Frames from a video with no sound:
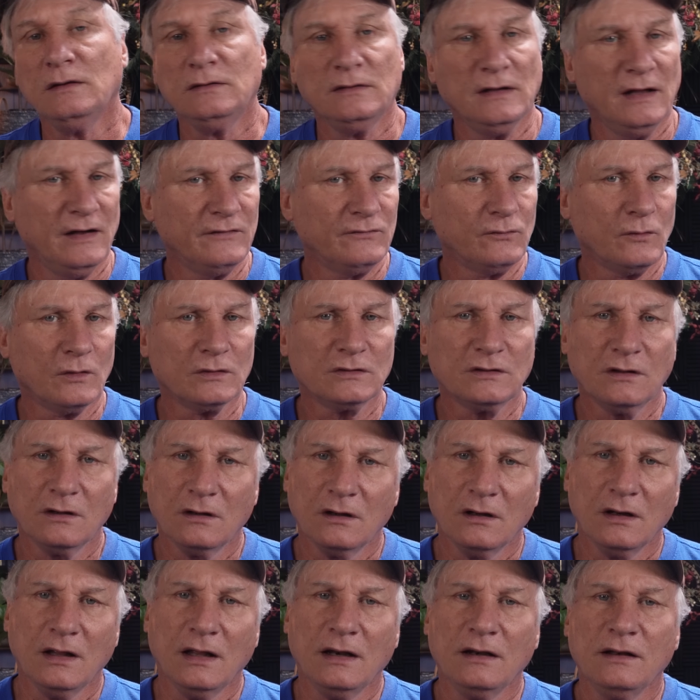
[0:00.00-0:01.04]
I've worked on a
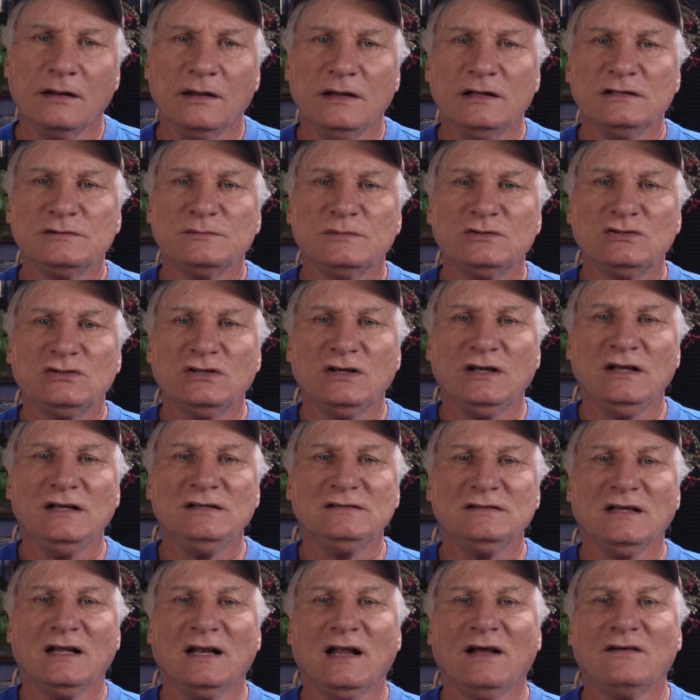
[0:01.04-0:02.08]
lot of these
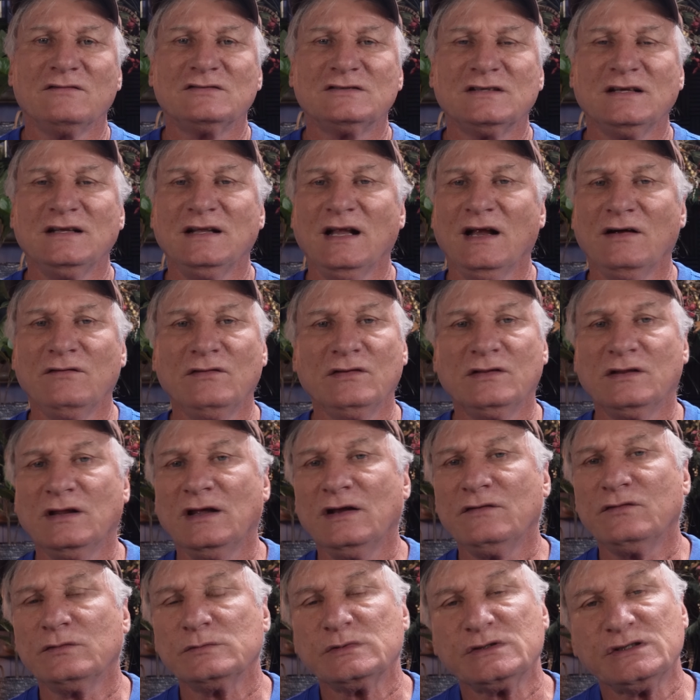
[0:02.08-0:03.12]
machines, and I've seen
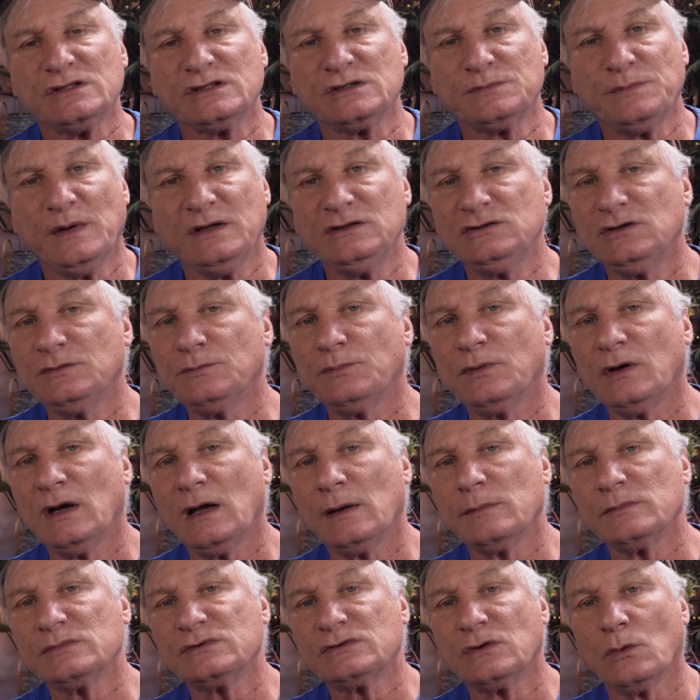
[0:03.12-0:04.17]
everything from suspension
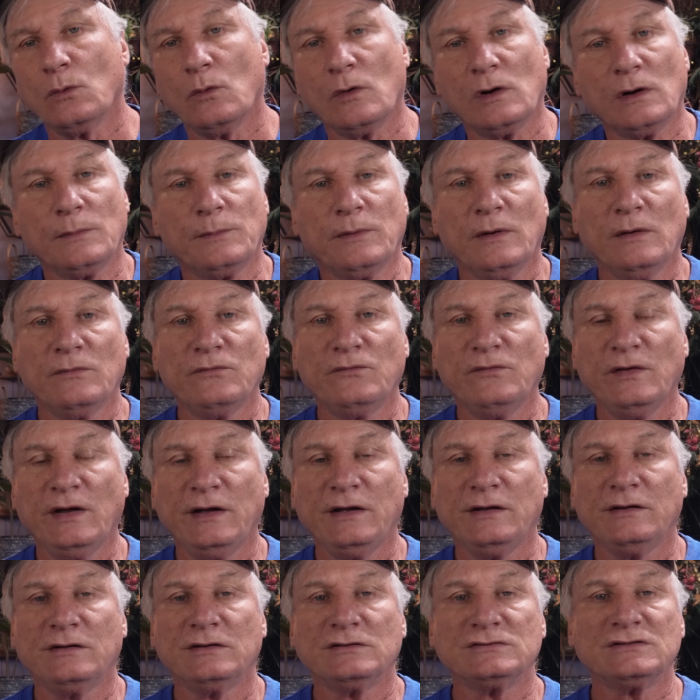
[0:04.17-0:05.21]
problems to water pump
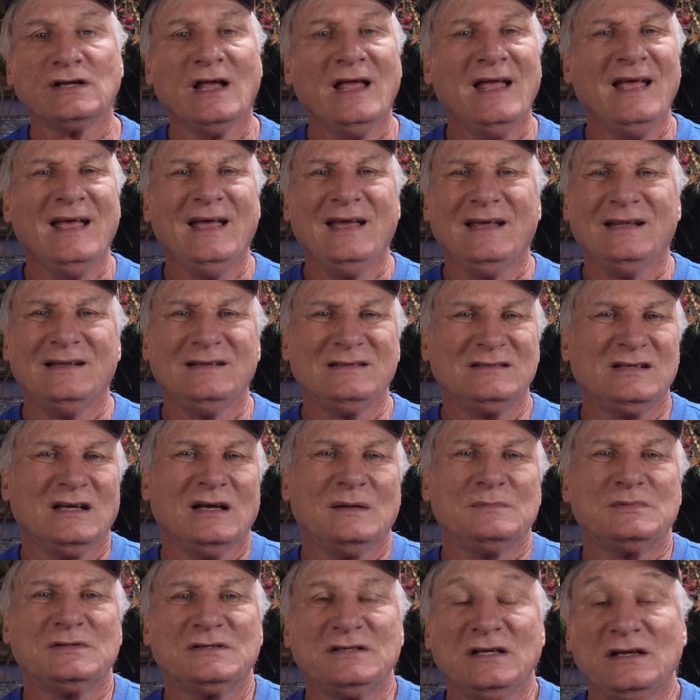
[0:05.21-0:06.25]
failures and
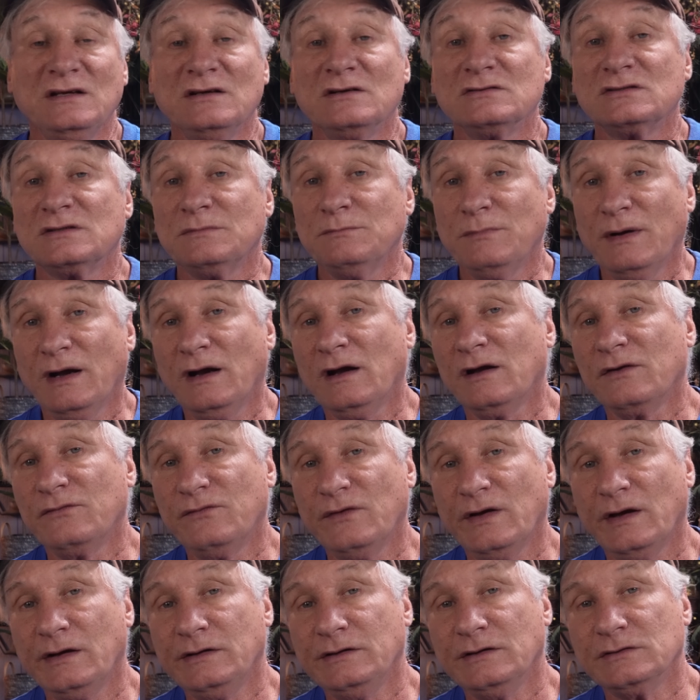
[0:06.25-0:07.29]
tub seals and bearing
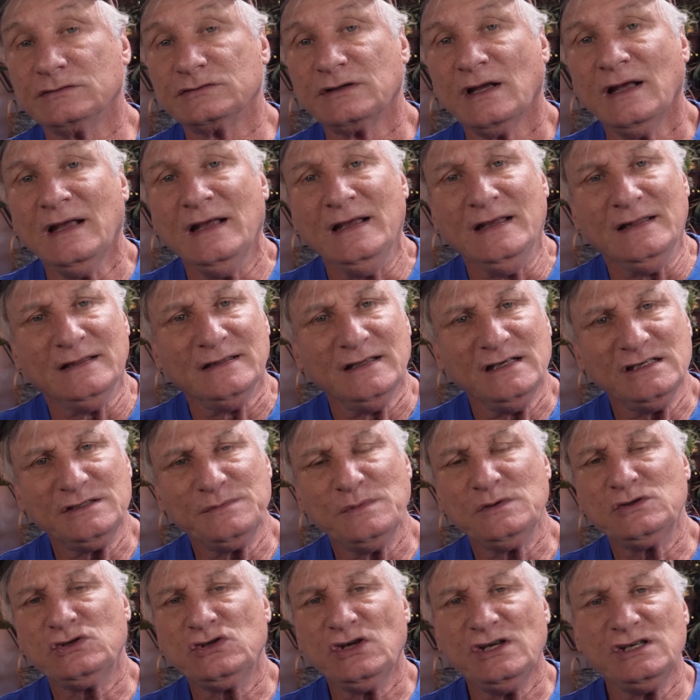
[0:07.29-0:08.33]
failures. These
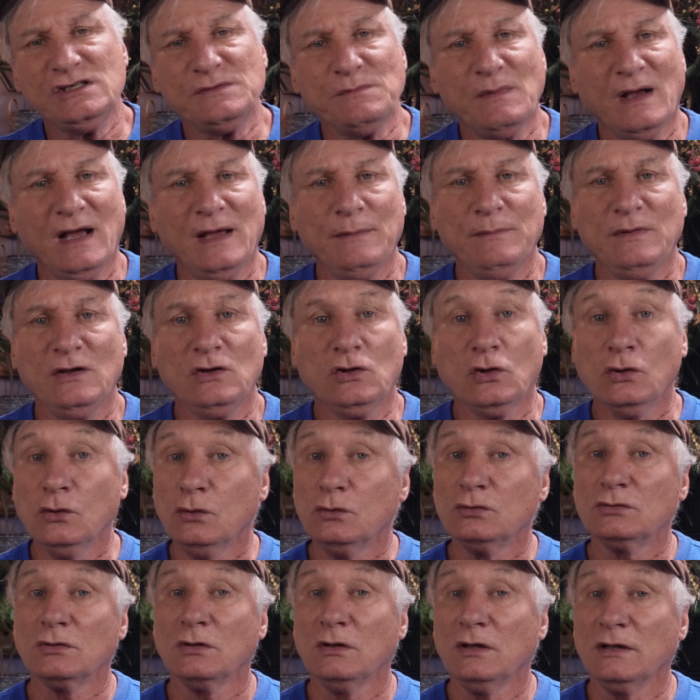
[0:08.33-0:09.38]
machines might be
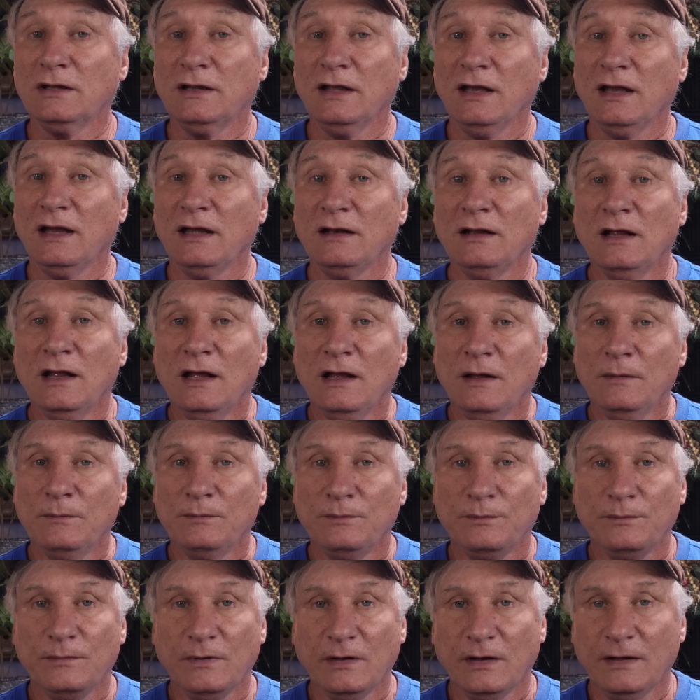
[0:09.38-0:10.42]
cool to look at,
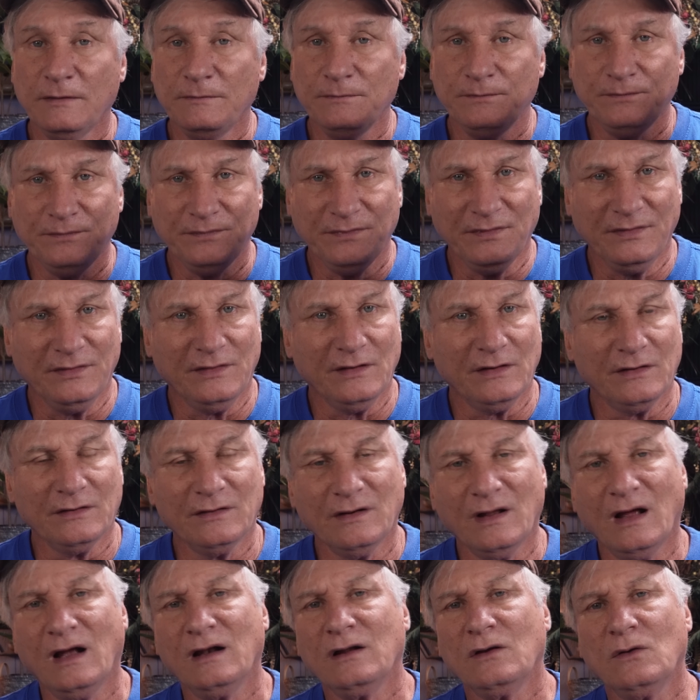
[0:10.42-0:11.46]
but they're
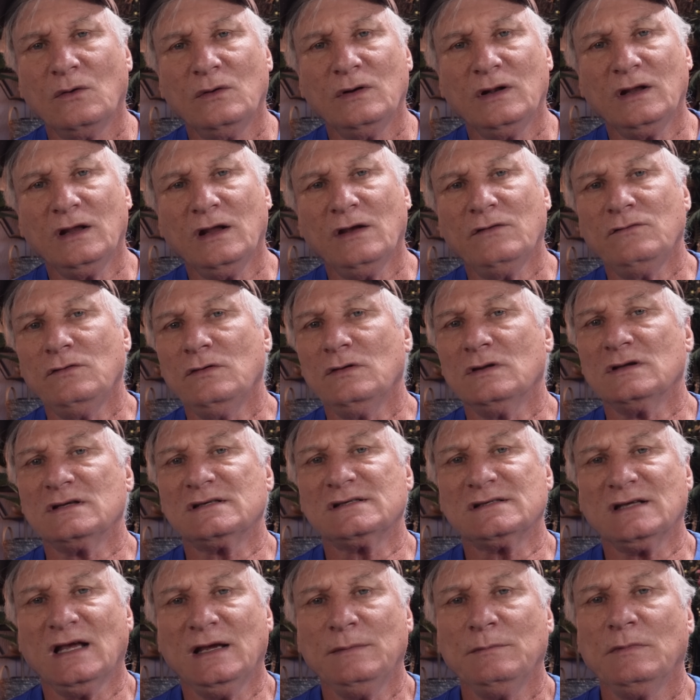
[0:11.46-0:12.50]
not going to give you the
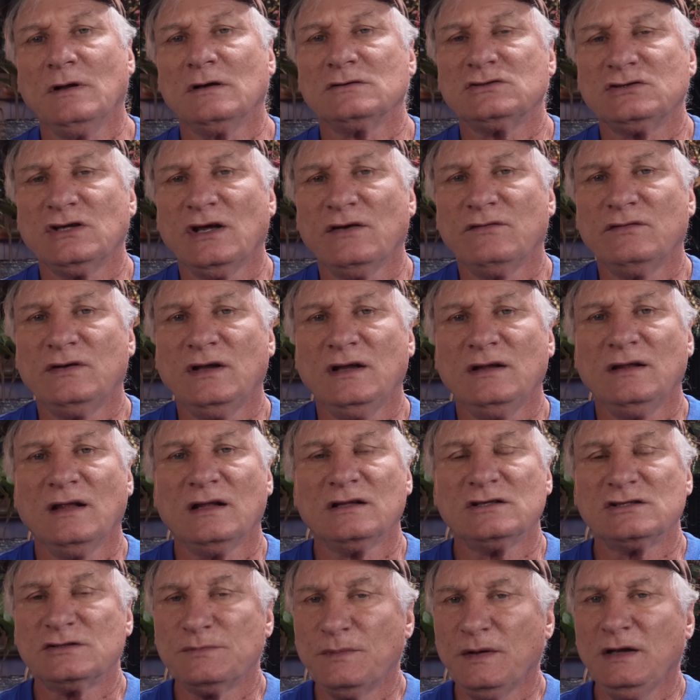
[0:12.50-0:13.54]
same longevity
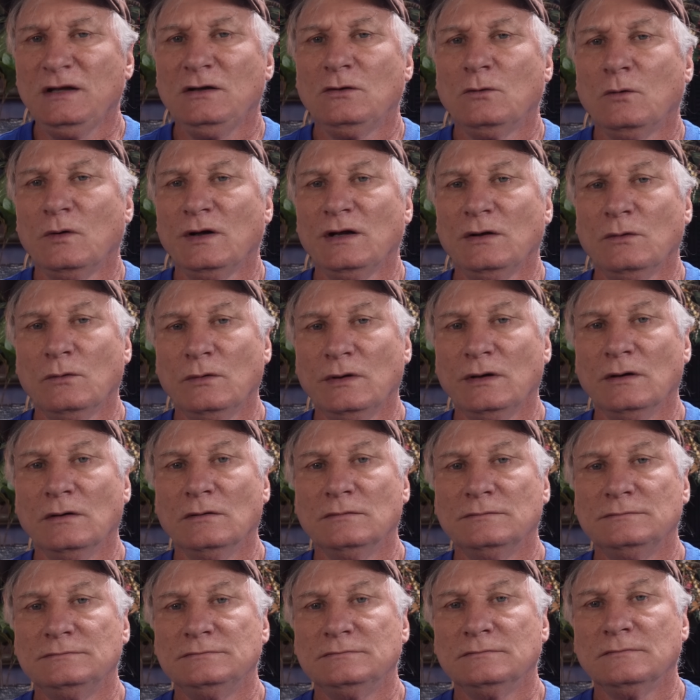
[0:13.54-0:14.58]
that the Speed Queen will.
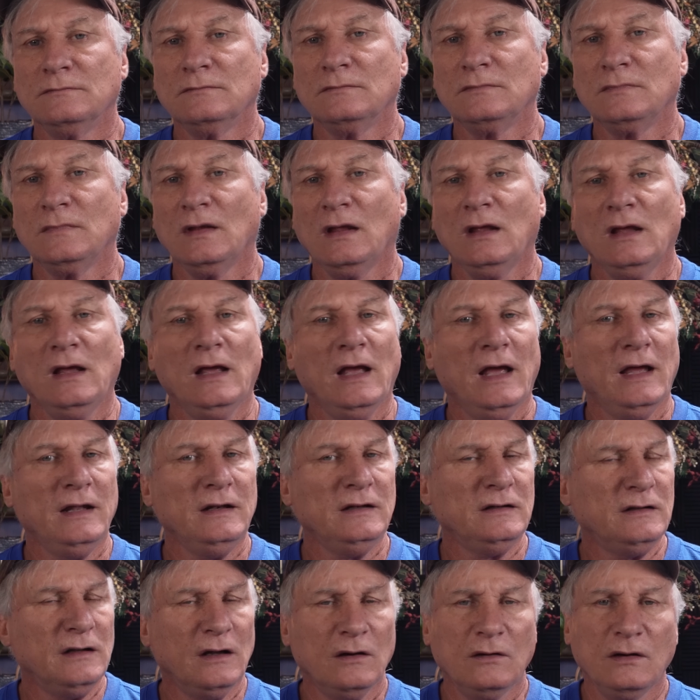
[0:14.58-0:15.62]

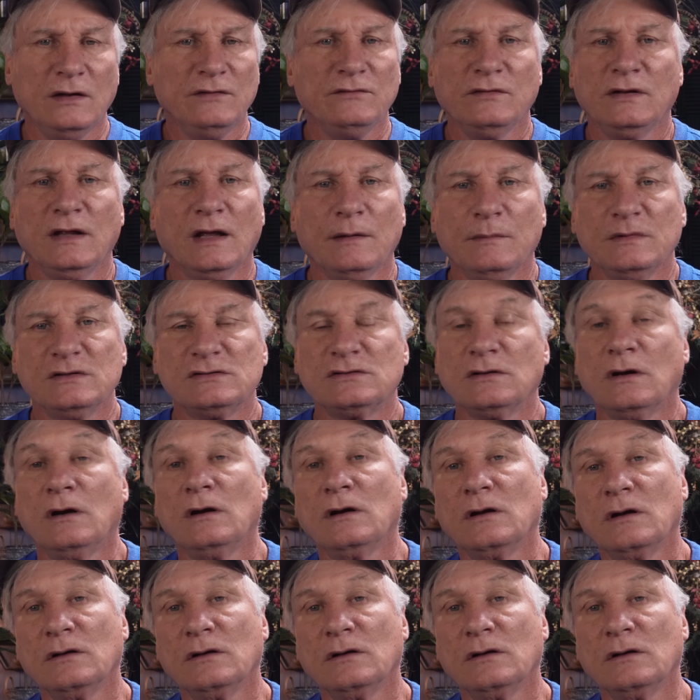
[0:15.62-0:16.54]
And don't even get me started